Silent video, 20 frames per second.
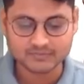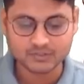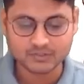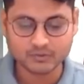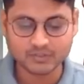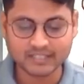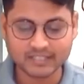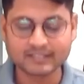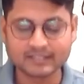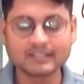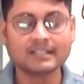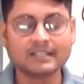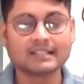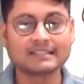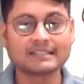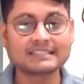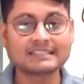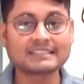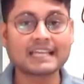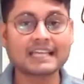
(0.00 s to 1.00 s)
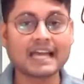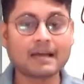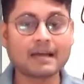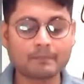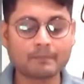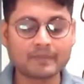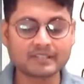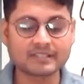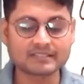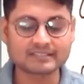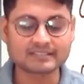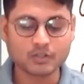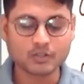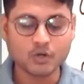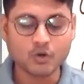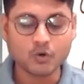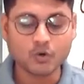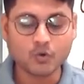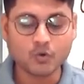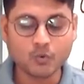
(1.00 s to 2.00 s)
Okay, this happens
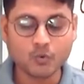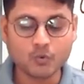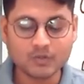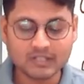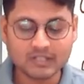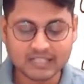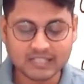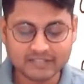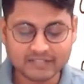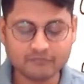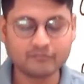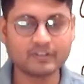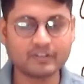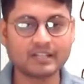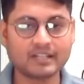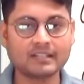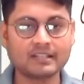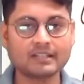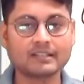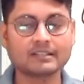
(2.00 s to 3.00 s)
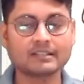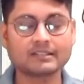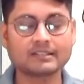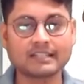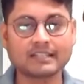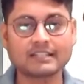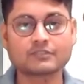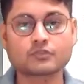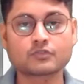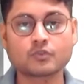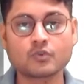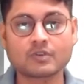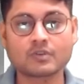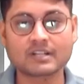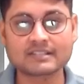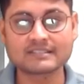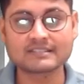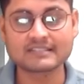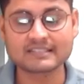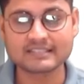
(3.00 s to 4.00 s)
only when there is no
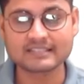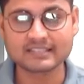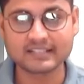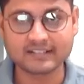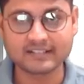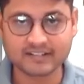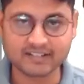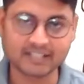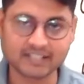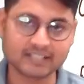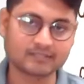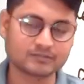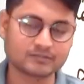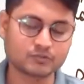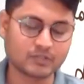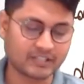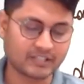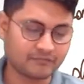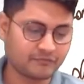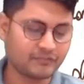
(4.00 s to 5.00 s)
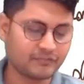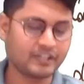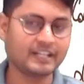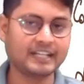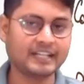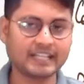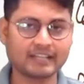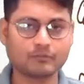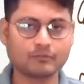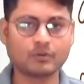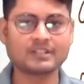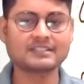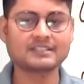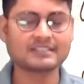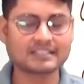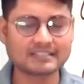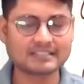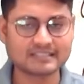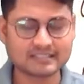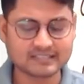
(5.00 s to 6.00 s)
consistent reading. So every day, what is
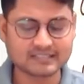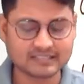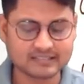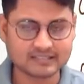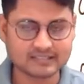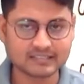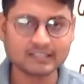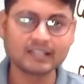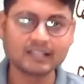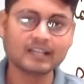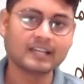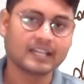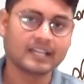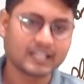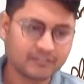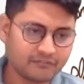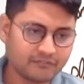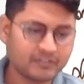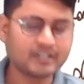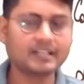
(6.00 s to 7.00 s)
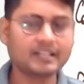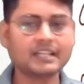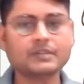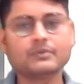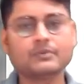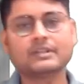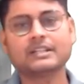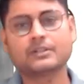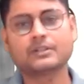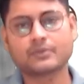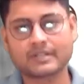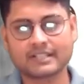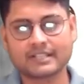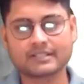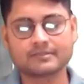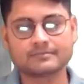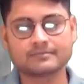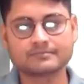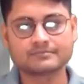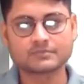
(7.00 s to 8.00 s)
consistency? Every day you need to
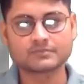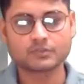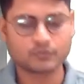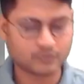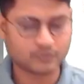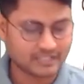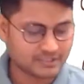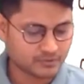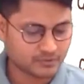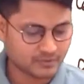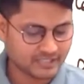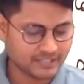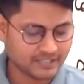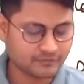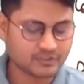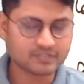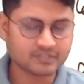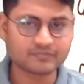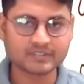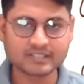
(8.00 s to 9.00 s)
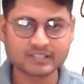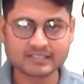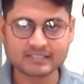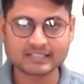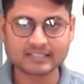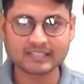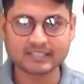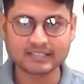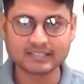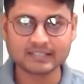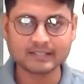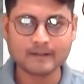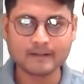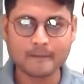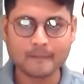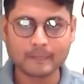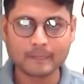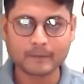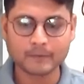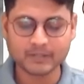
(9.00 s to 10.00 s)
read. So when you read for the first day,
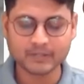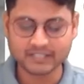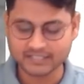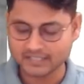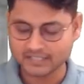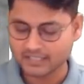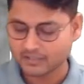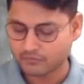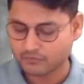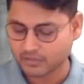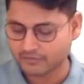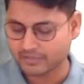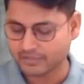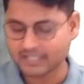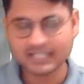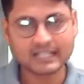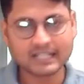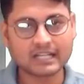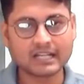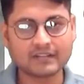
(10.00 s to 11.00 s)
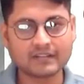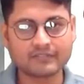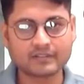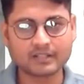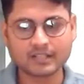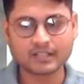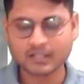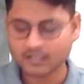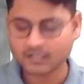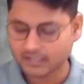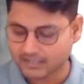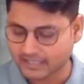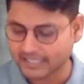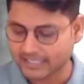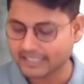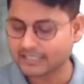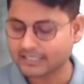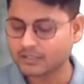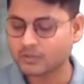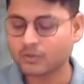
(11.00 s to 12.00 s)
okay, for 1.5 hour, try
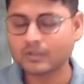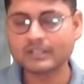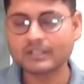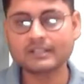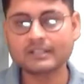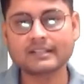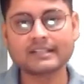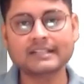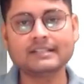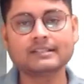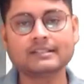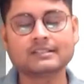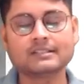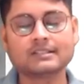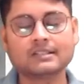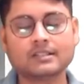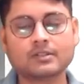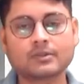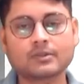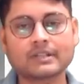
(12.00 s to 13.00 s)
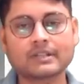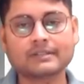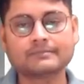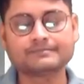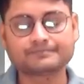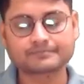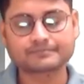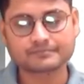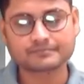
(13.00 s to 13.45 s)
and go and read, okay,